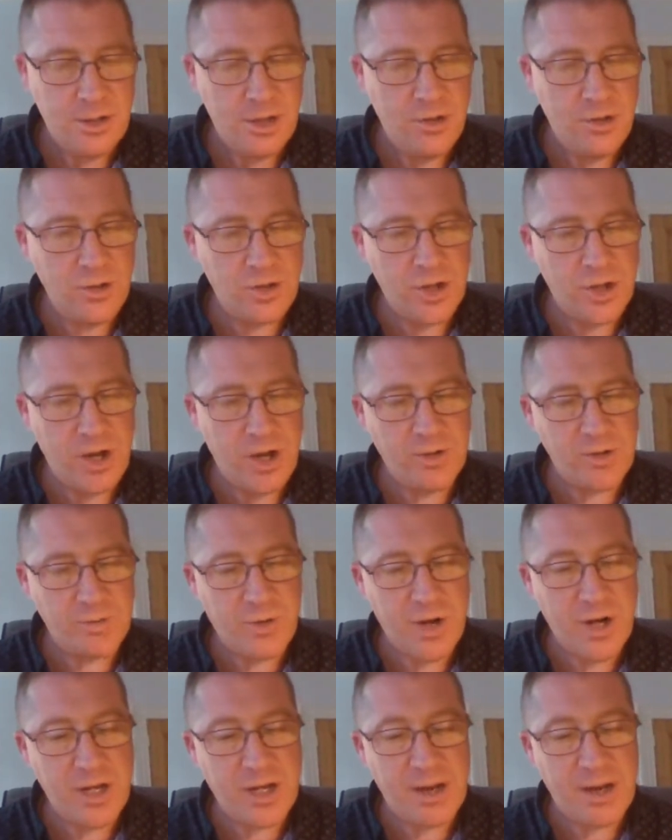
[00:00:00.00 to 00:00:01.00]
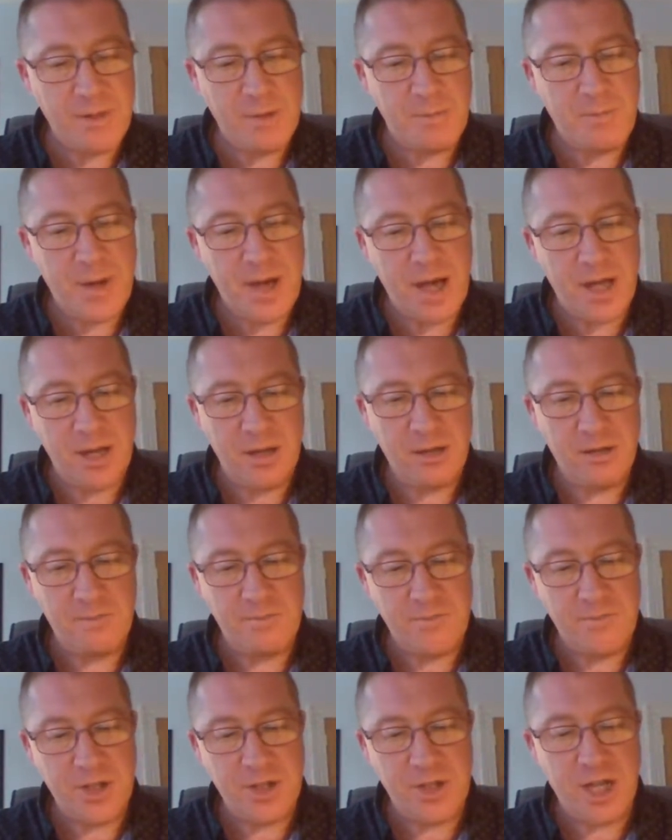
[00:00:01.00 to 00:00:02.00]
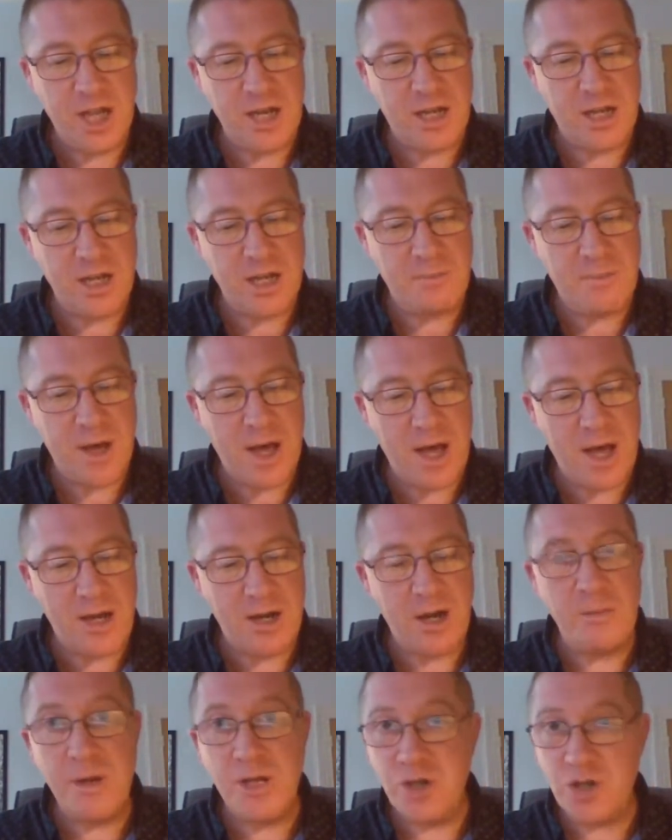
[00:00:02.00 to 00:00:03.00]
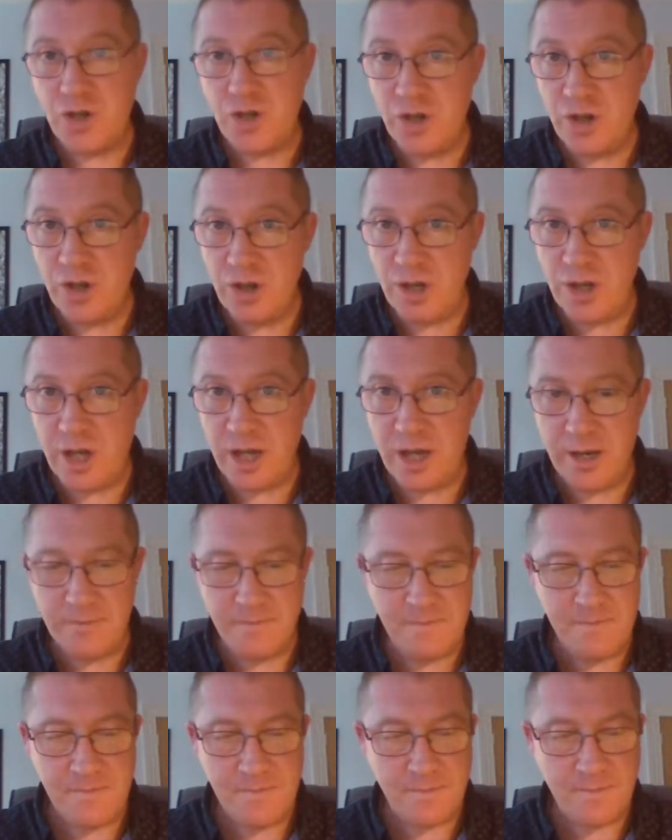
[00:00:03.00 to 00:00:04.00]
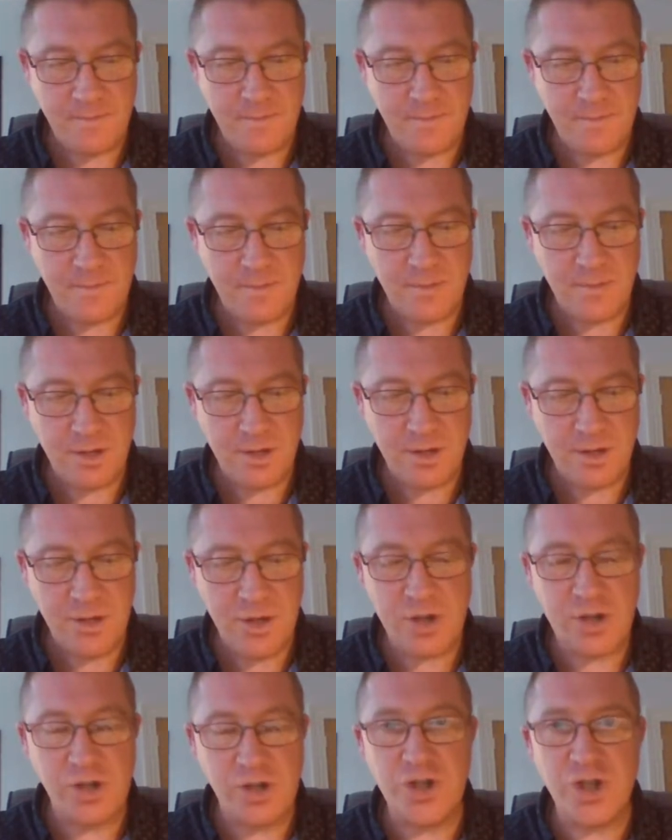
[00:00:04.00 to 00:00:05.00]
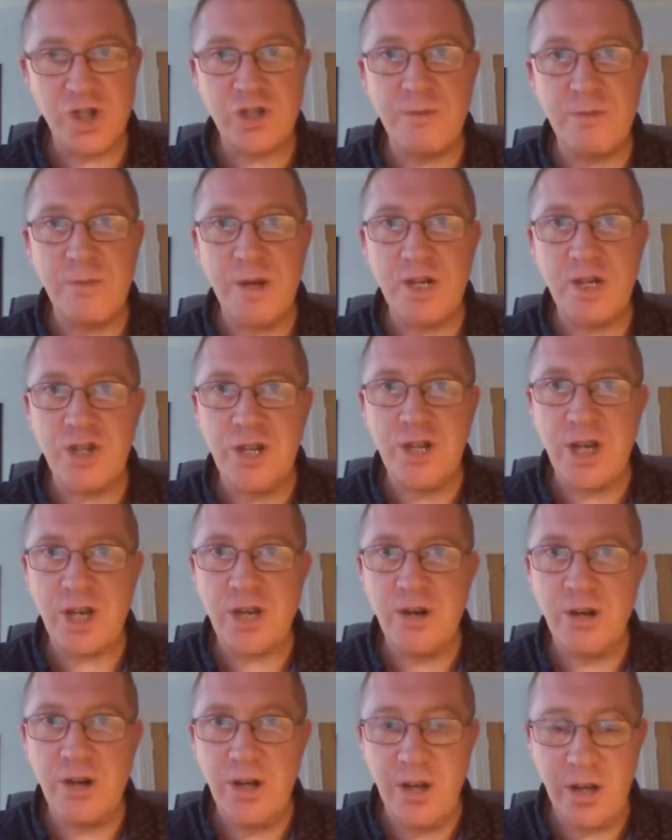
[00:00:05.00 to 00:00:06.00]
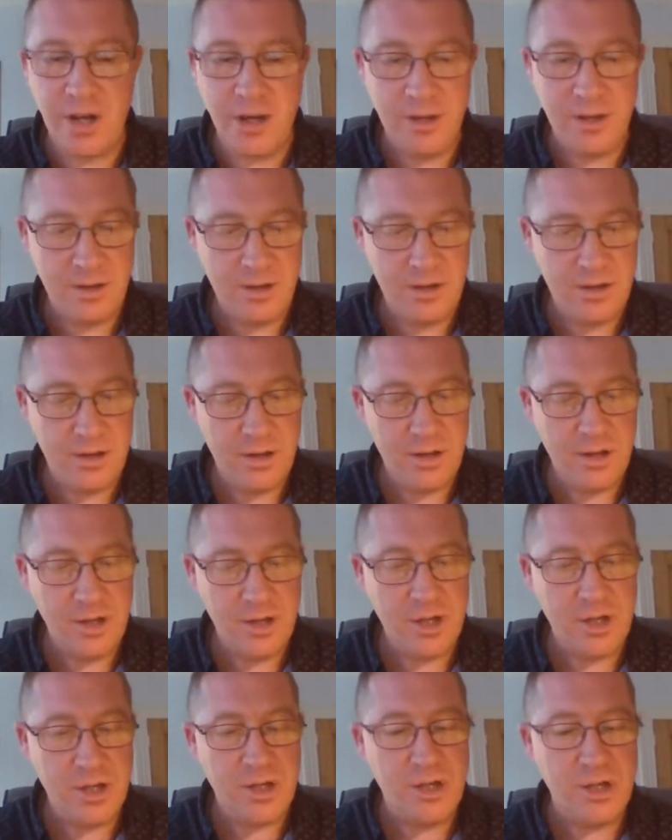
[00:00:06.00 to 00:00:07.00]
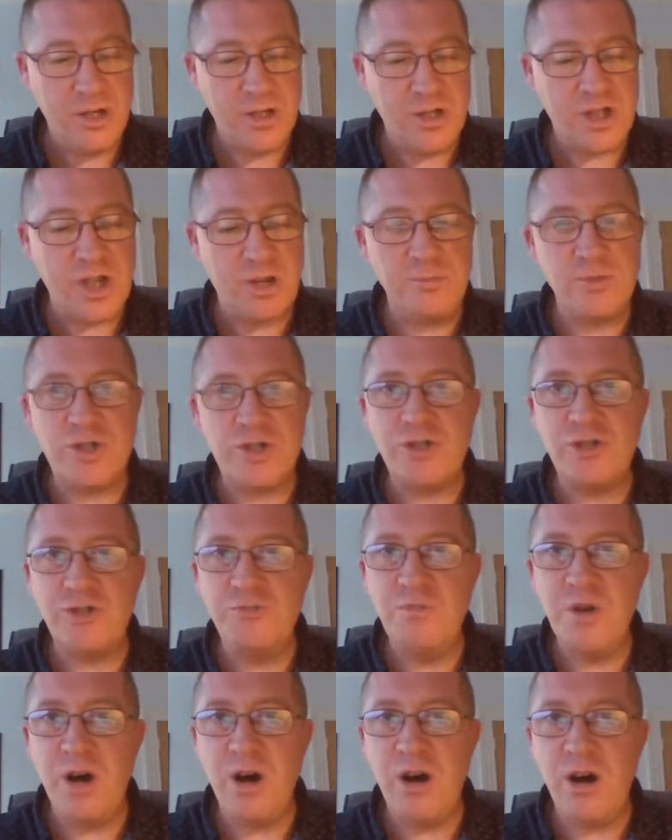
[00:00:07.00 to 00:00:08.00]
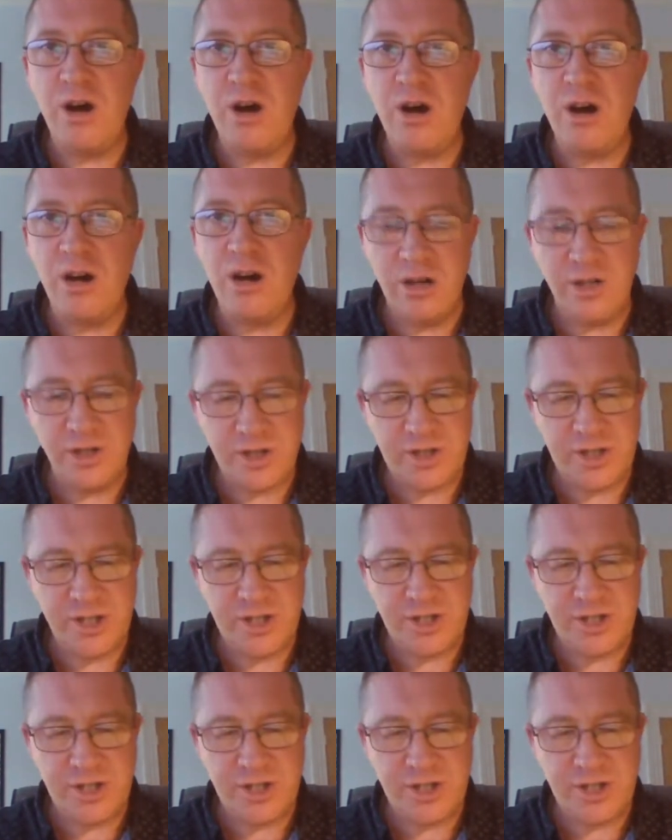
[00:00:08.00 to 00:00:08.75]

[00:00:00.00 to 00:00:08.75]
It also helps break up the pattern, the deadly pattern I mentioned earlier. You can just imagine it, can't you? Some smart-ass